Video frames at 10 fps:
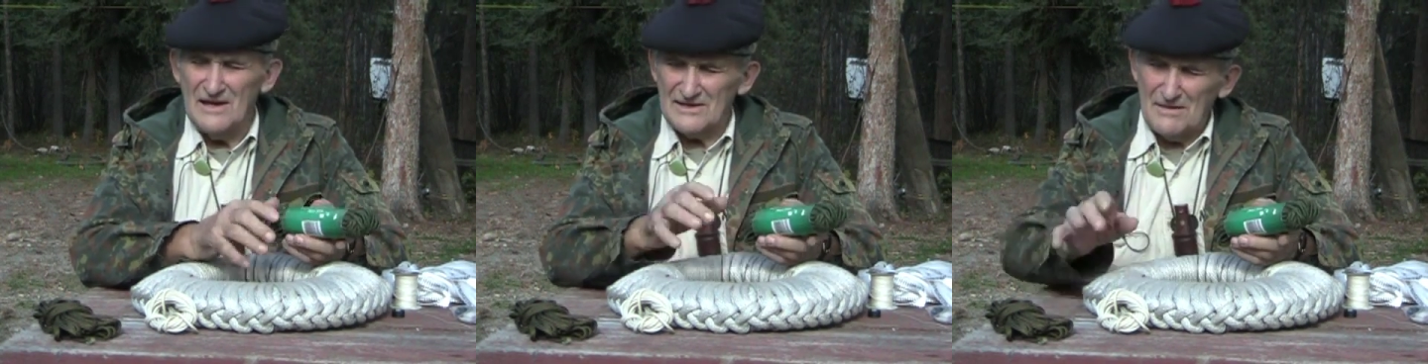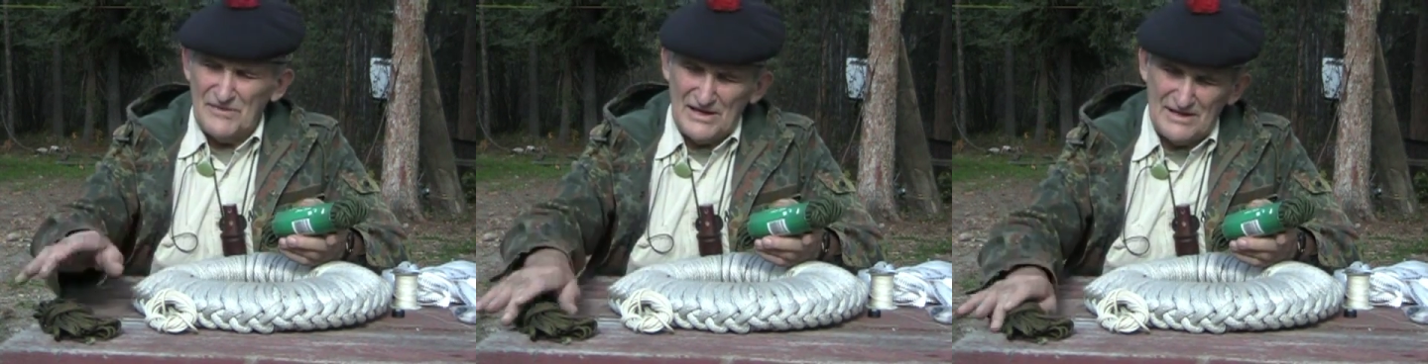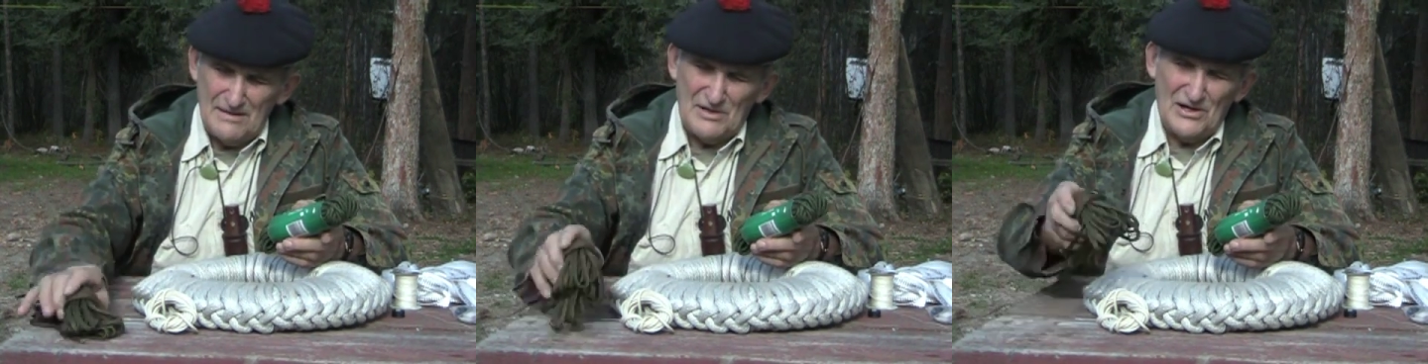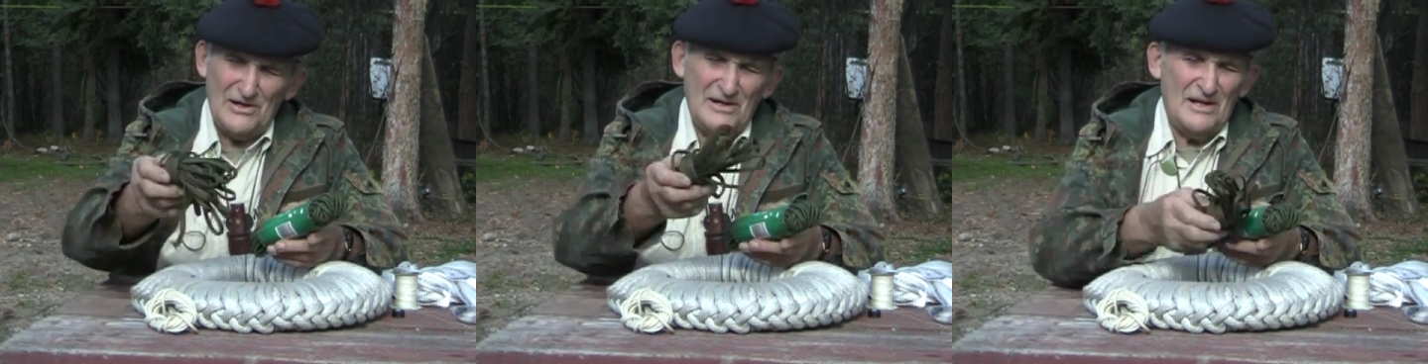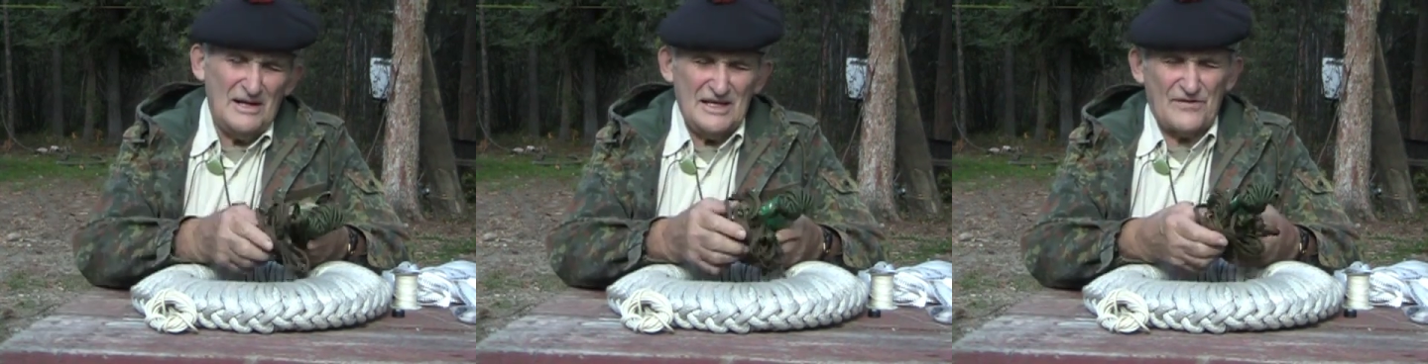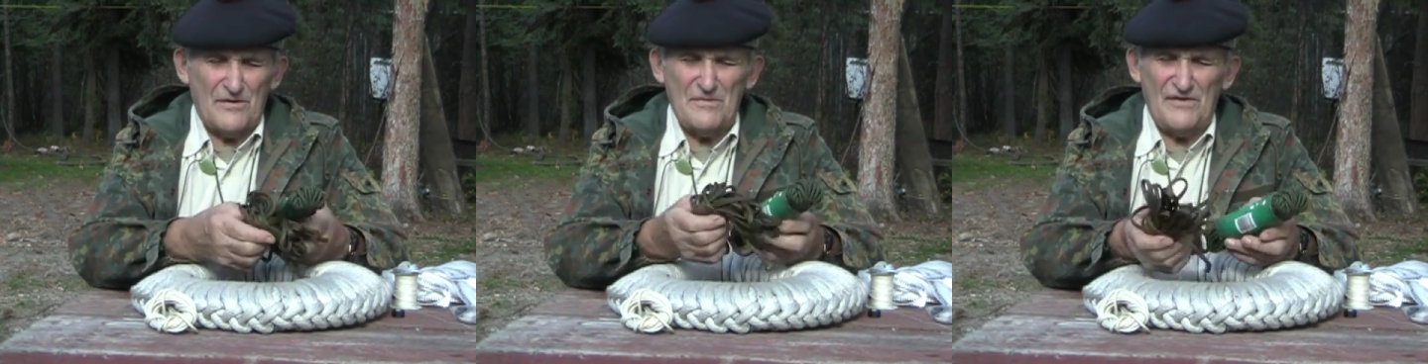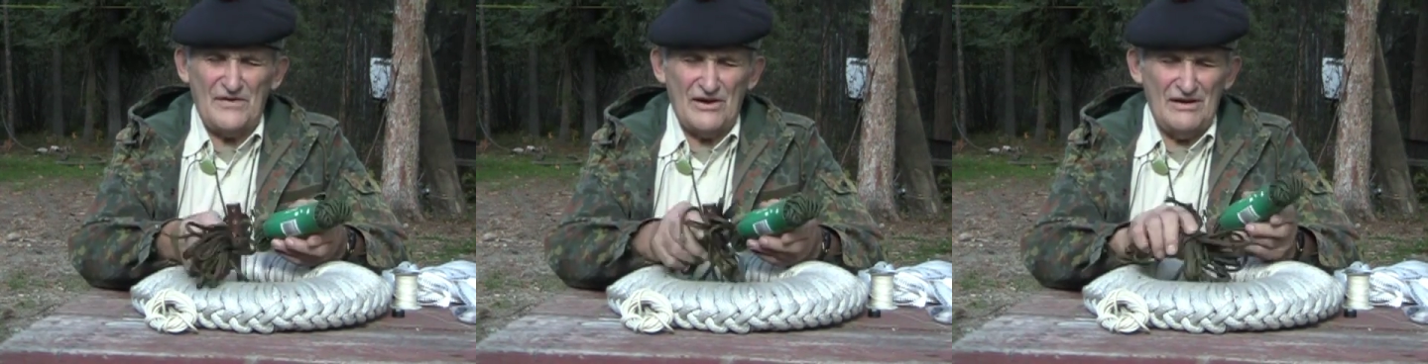Something similar is from
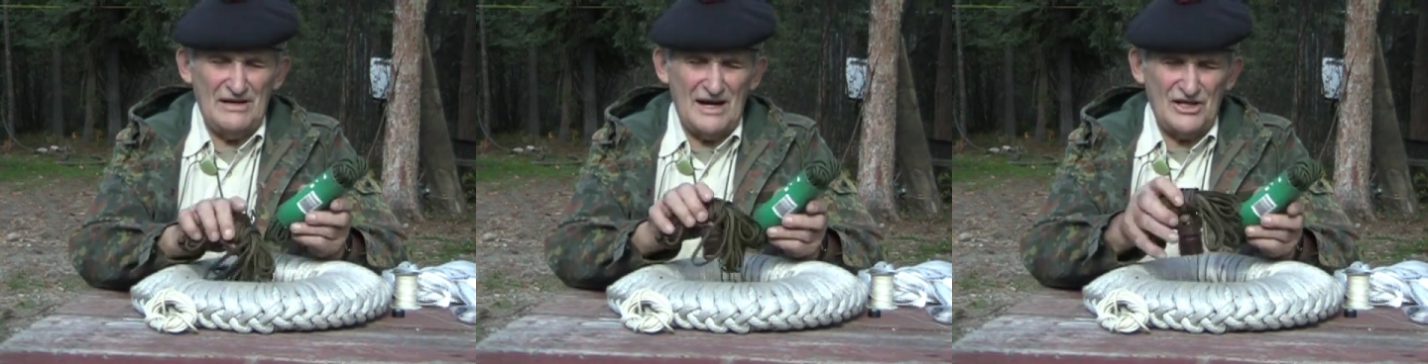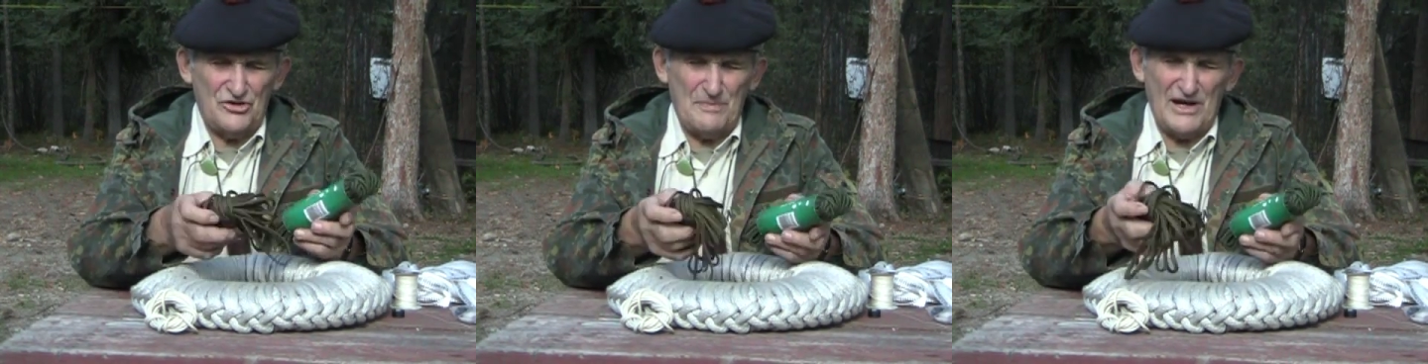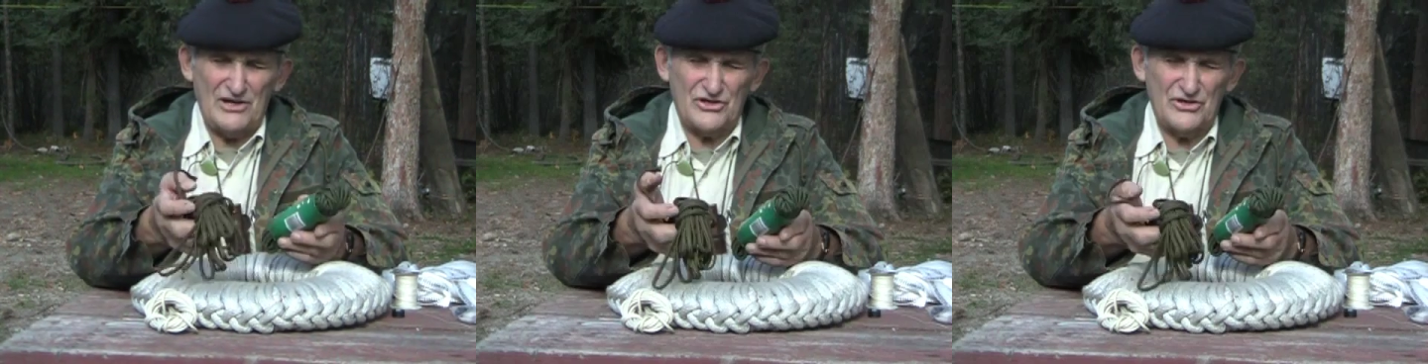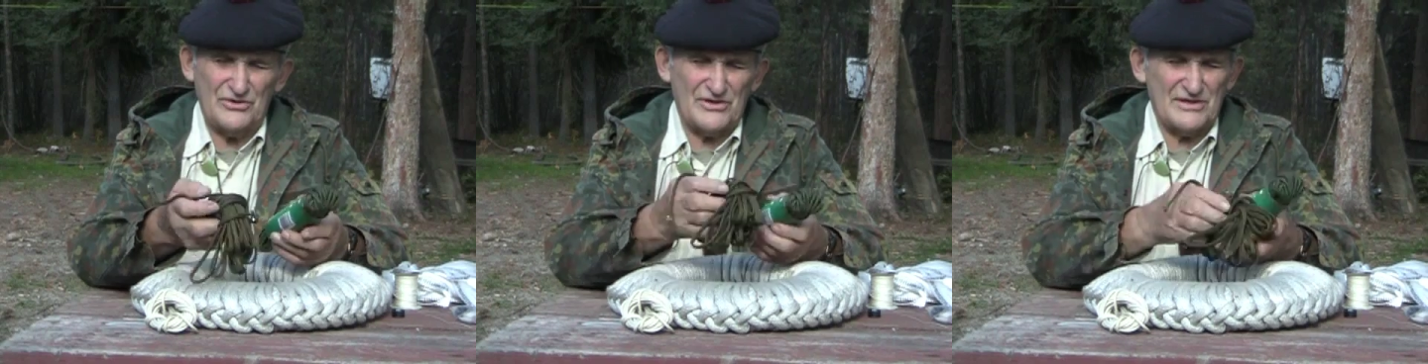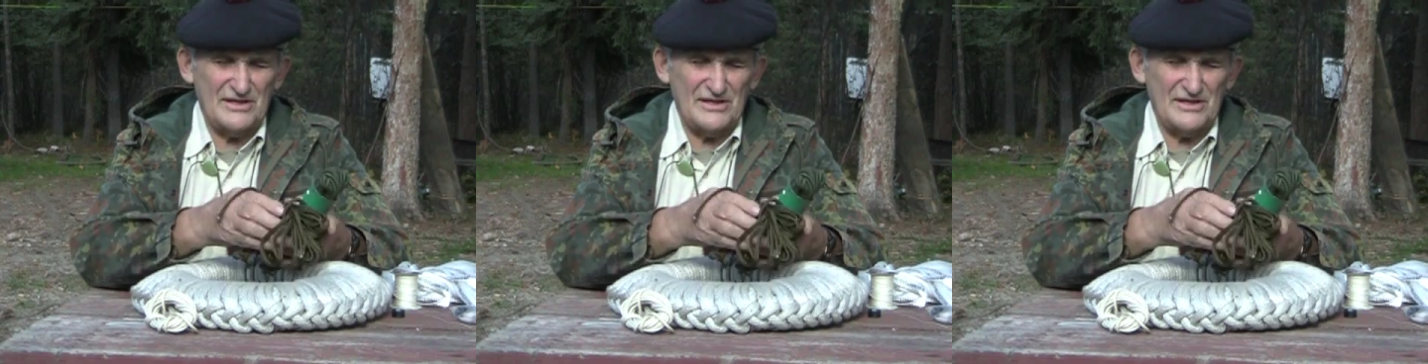the very large parachutes.